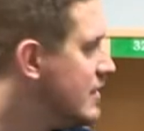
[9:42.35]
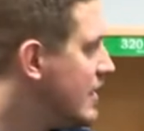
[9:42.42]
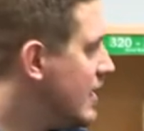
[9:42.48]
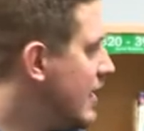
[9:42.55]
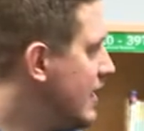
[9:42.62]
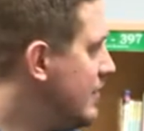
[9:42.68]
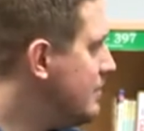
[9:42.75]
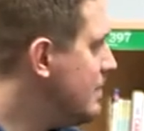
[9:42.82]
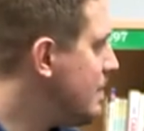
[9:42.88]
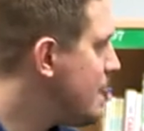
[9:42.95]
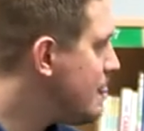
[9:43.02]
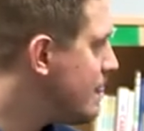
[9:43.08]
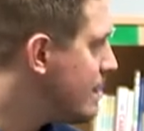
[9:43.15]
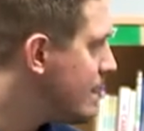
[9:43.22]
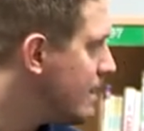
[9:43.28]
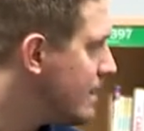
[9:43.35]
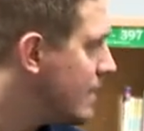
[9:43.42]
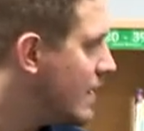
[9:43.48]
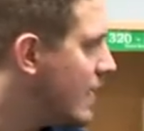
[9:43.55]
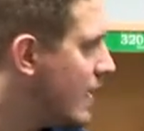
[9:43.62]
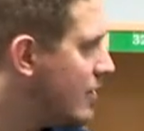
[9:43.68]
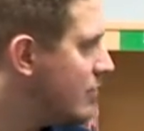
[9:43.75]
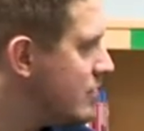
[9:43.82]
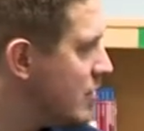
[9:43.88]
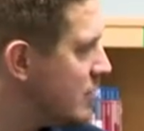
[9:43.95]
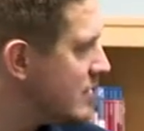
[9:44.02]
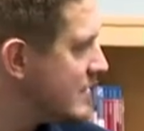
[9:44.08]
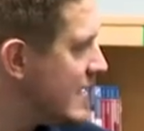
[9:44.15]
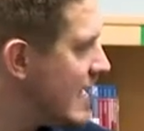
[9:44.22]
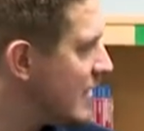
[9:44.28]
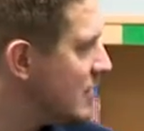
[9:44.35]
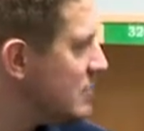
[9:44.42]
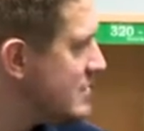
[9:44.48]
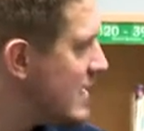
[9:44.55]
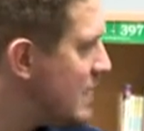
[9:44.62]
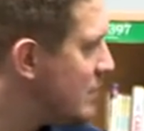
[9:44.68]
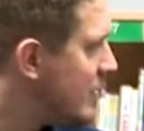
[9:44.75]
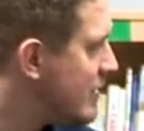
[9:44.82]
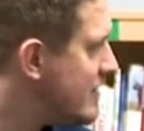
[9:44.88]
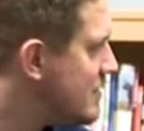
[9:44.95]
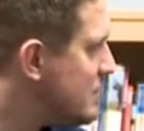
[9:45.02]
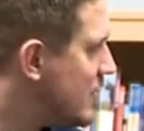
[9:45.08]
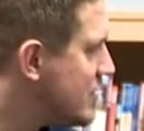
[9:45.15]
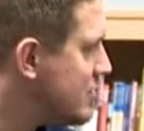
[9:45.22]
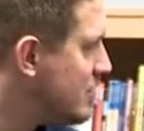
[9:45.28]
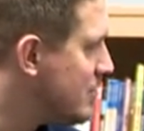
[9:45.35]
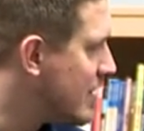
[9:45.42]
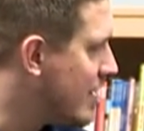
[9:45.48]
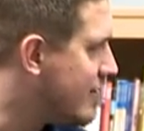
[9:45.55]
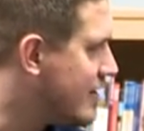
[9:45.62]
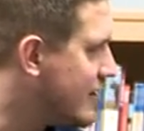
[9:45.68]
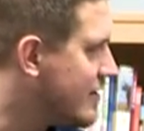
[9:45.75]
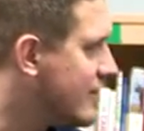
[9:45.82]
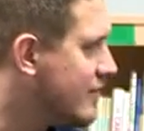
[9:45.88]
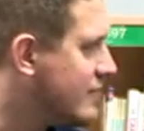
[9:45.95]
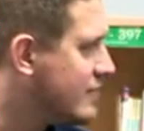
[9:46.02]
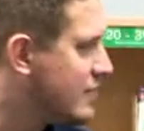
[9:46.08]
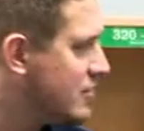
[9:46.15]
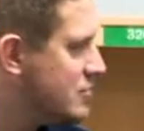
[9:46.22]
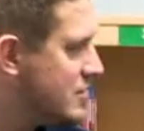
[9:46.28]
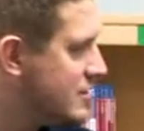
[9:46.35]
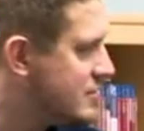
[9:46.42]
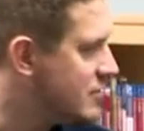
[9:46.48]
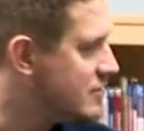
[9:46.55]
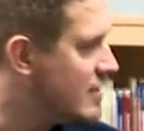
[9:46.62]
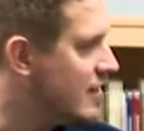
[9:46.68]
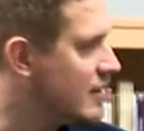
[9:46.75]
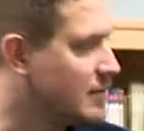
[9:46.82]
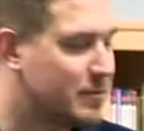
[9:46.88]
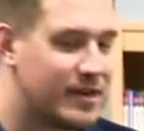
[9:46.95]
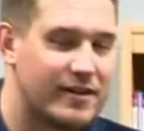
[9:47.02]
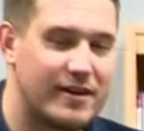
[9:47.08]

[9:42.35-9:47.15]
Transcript: Um, I don't know exactly what's happening in this picture, but I think this is Coach Izzo telling me